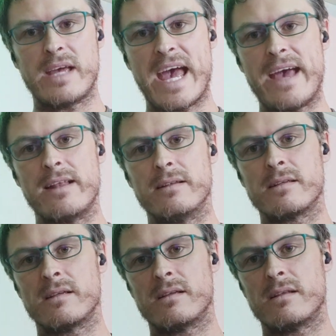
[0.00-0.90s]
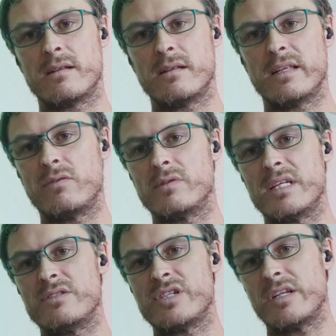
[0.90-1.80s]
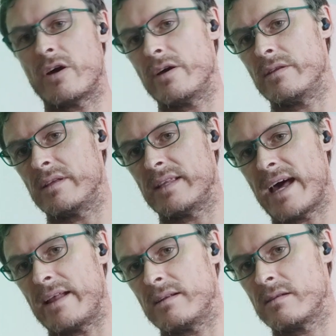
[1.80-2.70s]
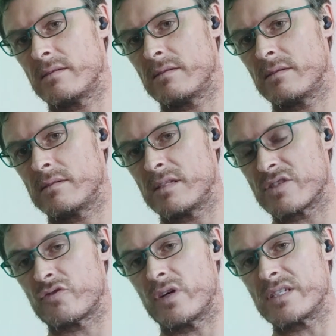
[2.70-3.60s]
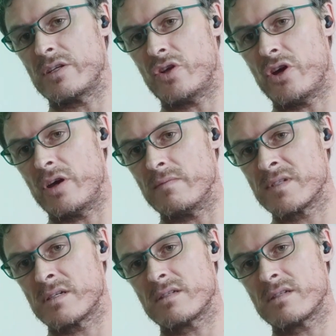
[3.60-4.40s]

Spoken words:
And little did she know that destroys your nerves.